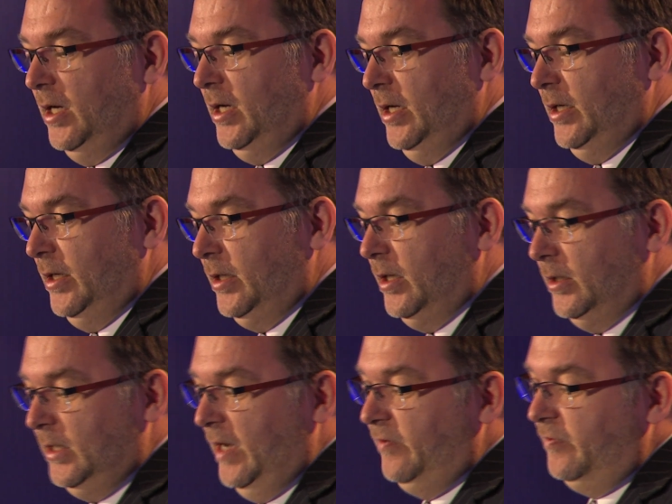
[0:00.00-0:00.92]

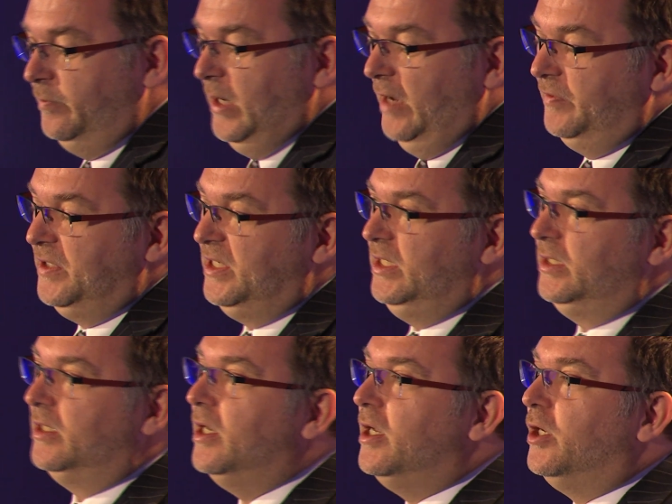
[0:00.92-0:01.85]
We have
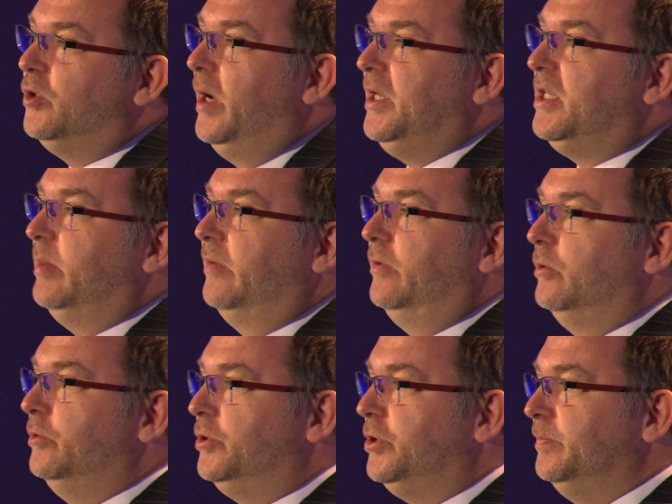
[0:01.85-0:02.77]
seen quite some
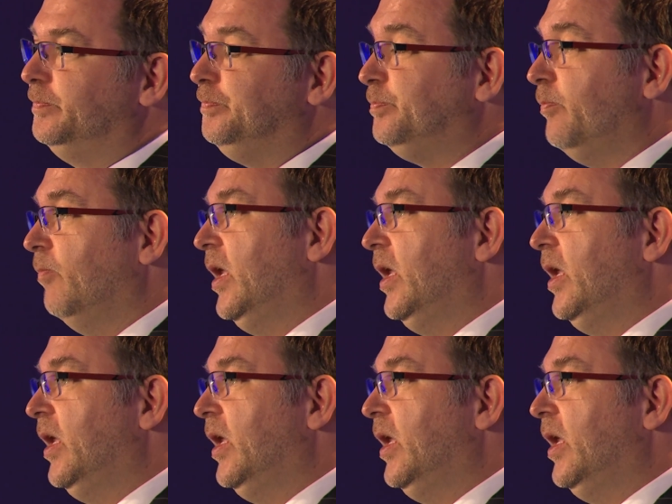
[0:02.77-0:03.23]
evolution.